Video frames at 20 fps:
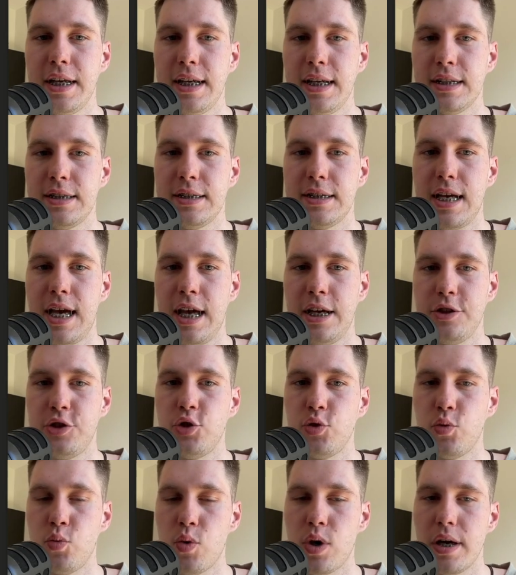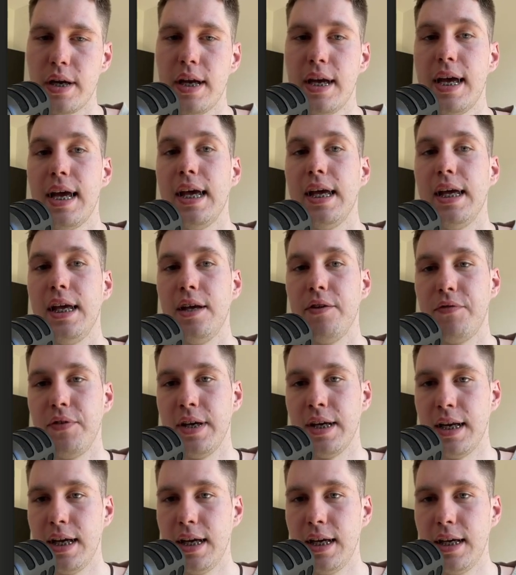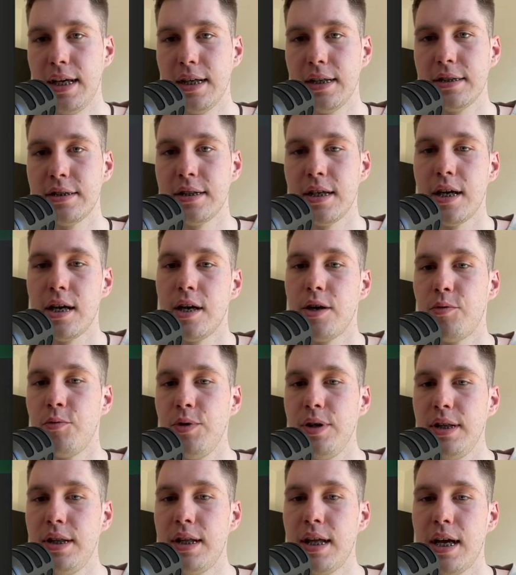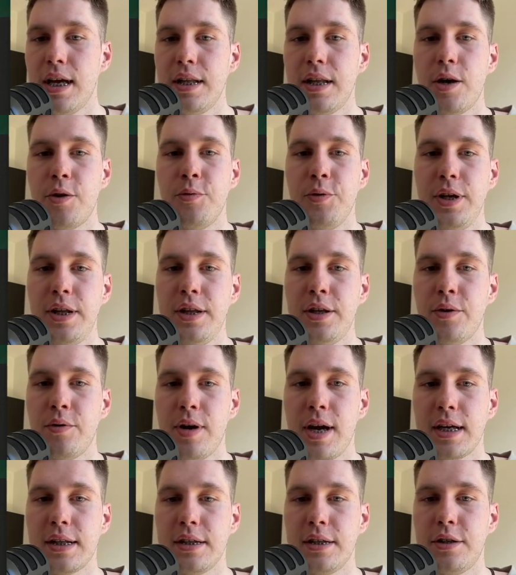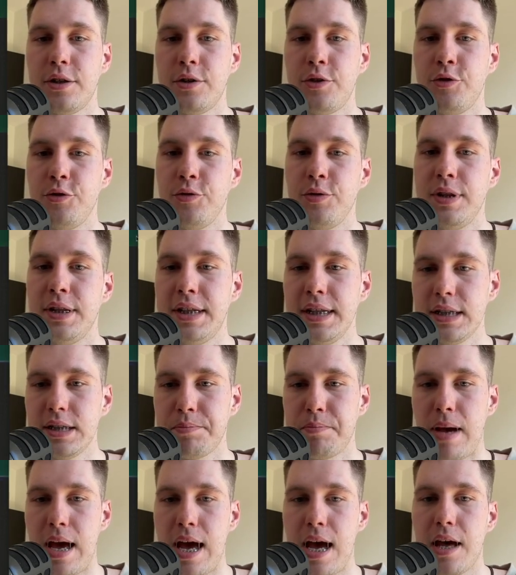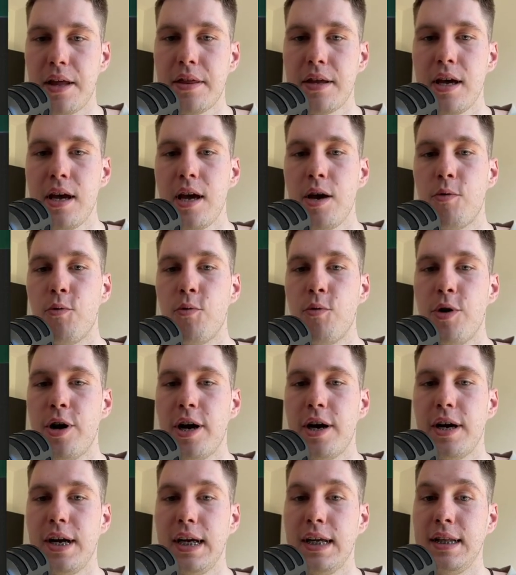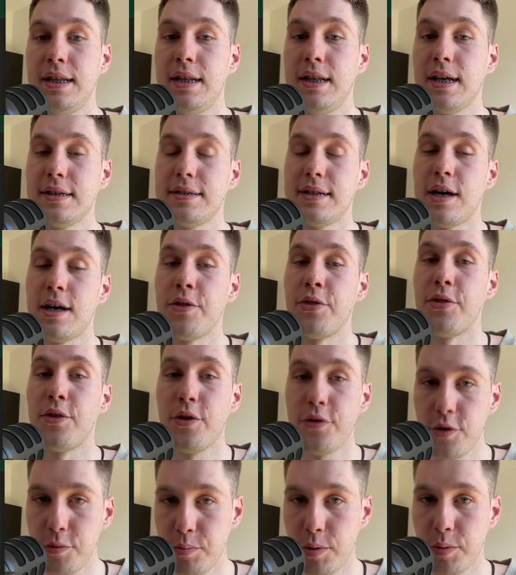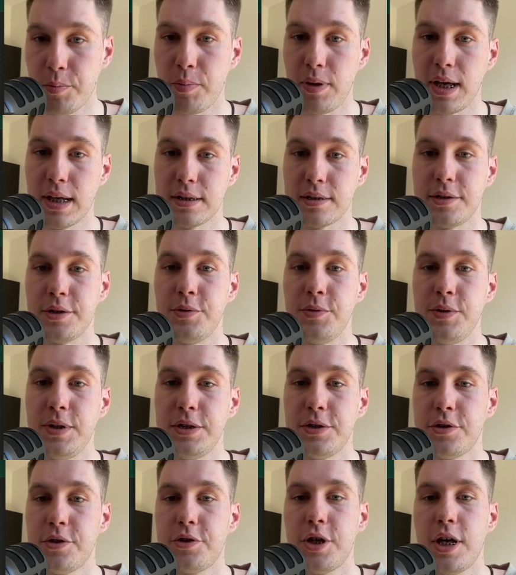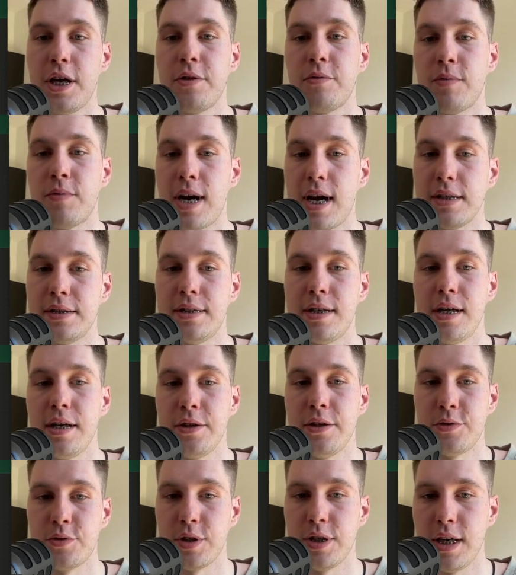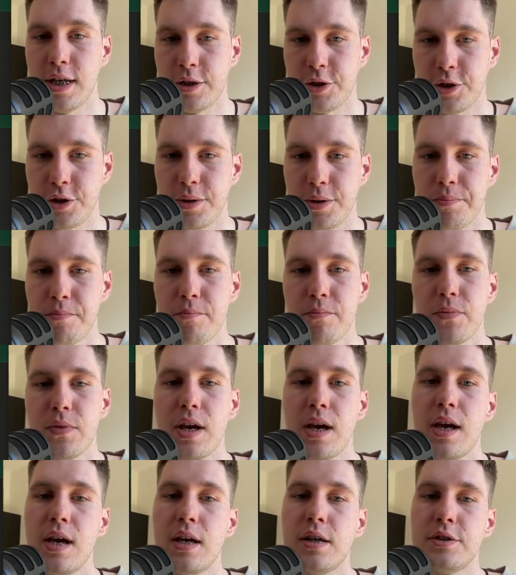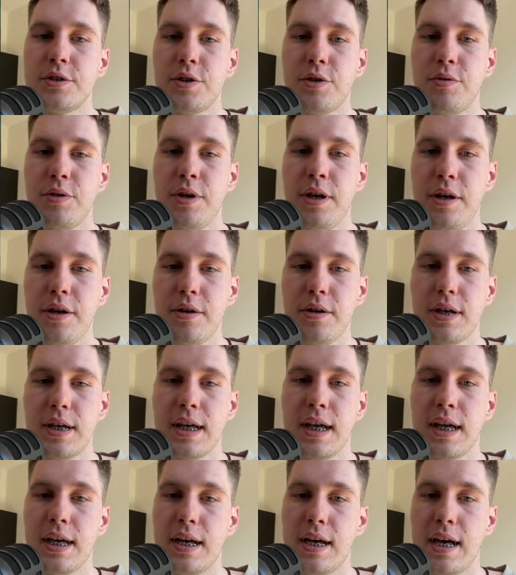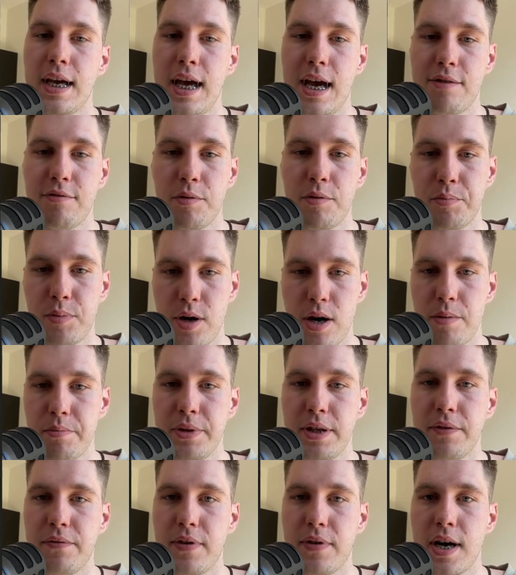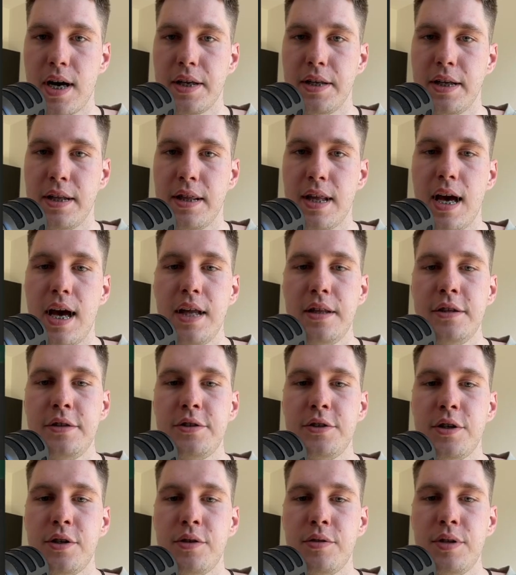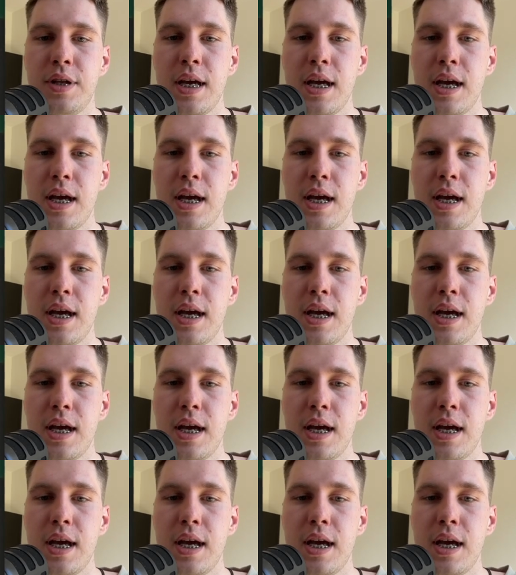is H1. If it is, we then redirect it to this path where it does another Perplexity research and writes the introduction. So here again, I have a prompt defined in the edit node.